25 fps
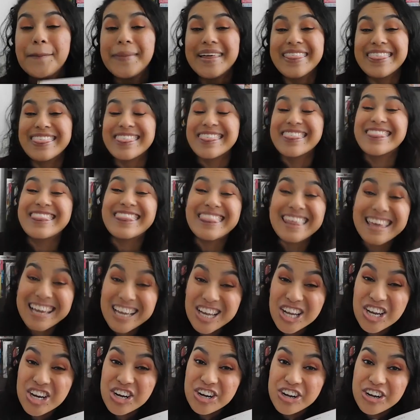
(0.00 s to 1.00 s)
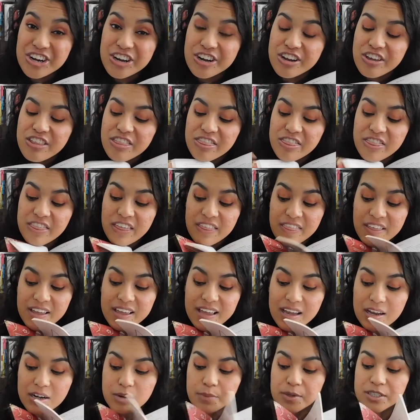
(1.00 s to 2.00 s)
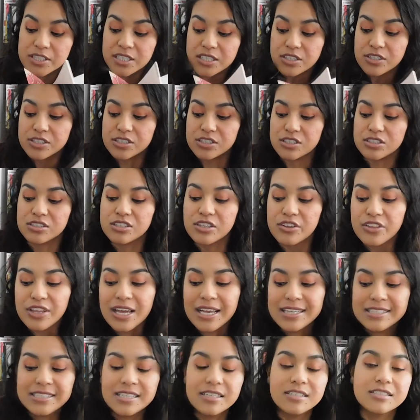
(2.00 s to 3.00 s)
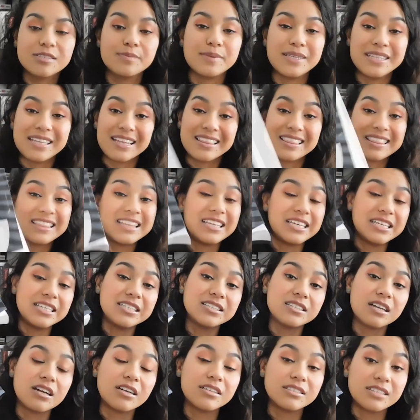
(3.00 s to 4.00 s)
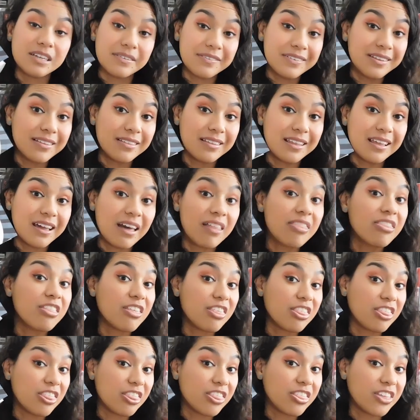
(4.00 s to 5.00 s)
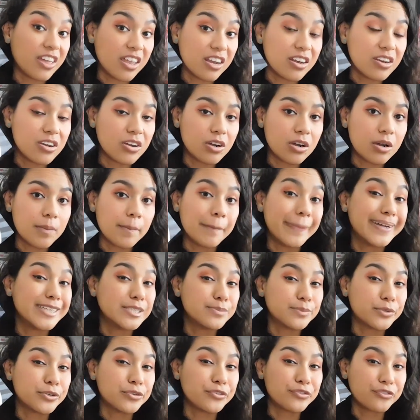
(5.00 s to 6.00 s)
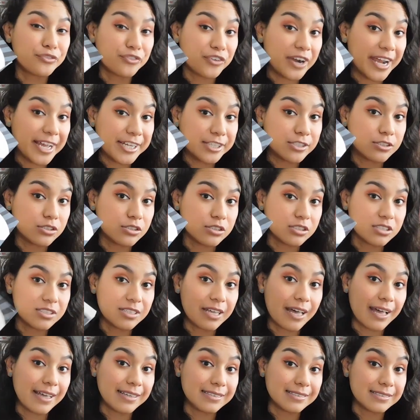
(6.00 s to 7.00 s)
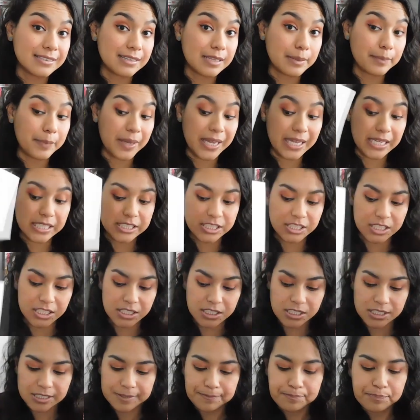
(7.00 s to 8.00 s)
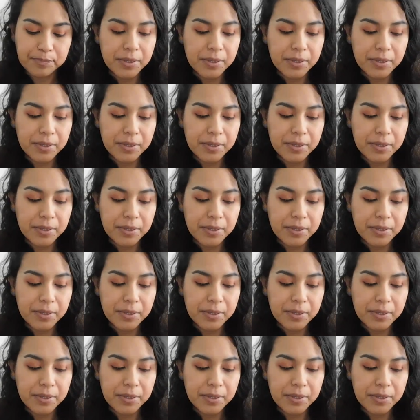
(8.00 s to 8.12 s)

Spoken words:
but thicker than the Count of Monte Cristo. So that tells me that these are definitely on the thinner, much more fragile size, the pages.